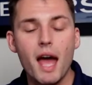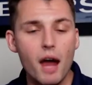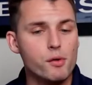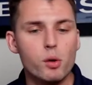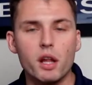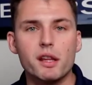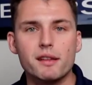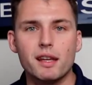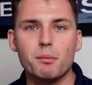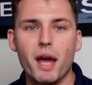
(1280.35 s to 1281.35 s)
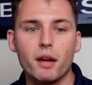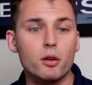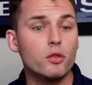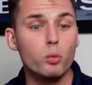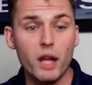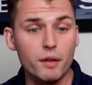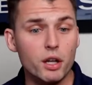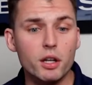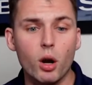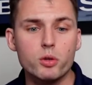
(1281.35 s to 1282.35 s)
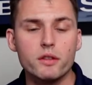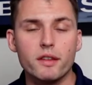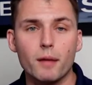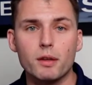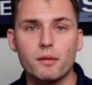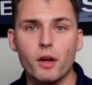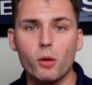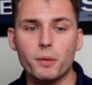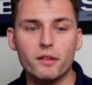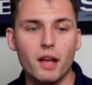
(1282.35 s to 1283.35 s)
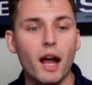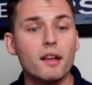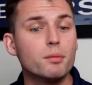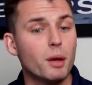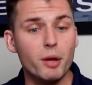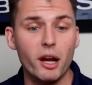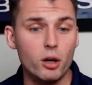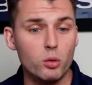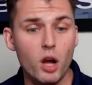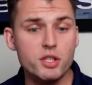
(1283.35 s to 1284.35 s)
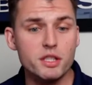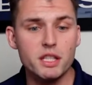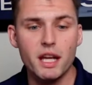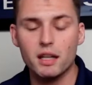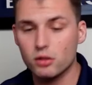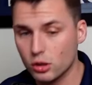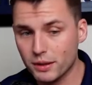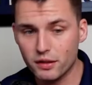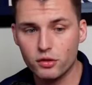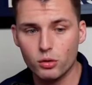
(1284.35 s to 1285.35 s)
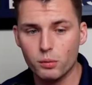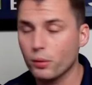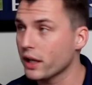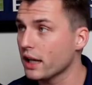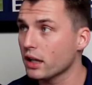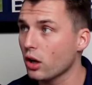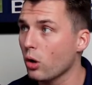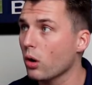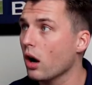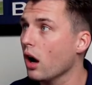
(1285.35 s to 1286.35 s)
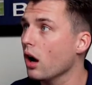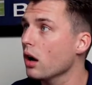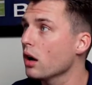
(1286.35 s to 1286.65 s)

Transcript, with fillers: Everyone on the team matters. We have a good coaching staff to develop these guys. Maybe Eric Washington had a little bit to do with bringing in Co uh,